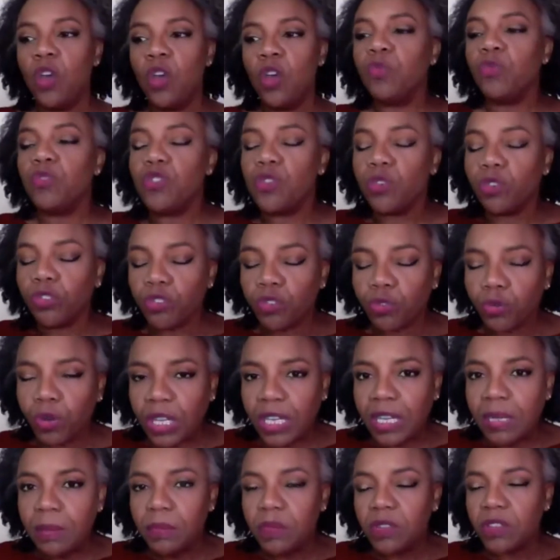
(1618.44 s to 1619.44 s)
Your
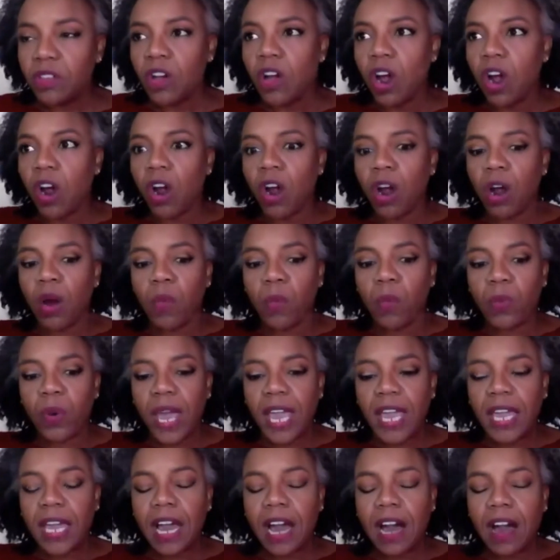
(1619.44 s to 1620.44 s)
dreams are a
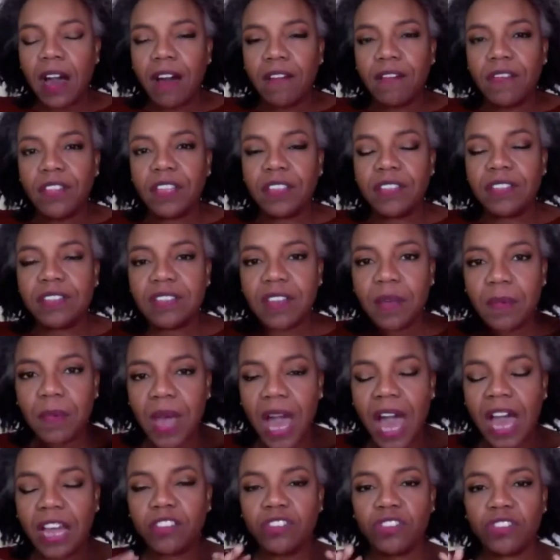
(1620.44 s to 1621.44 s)
way of the
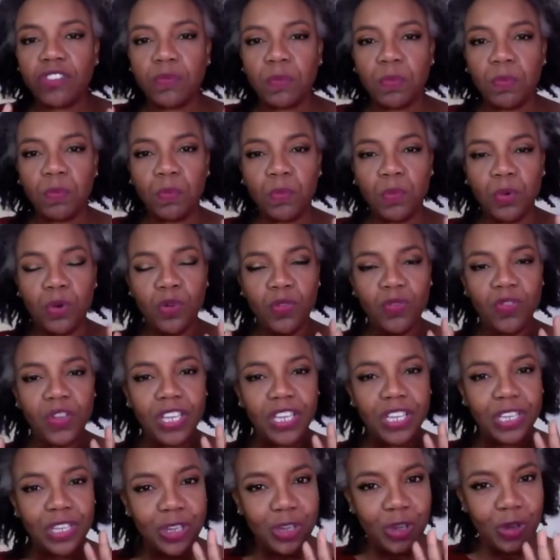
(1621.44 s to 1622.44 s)
subconscious
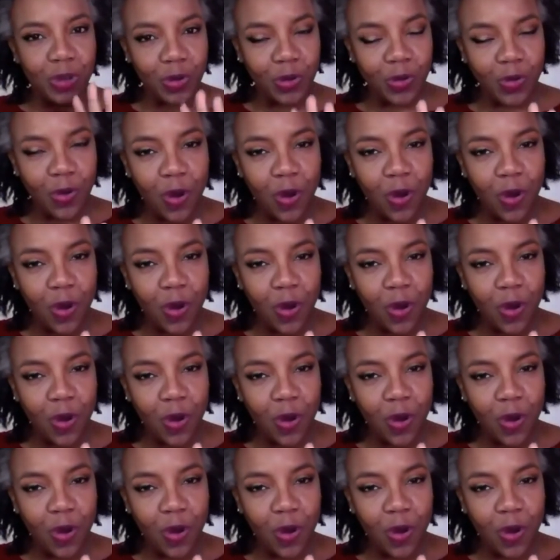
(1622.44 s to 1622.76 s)
moving you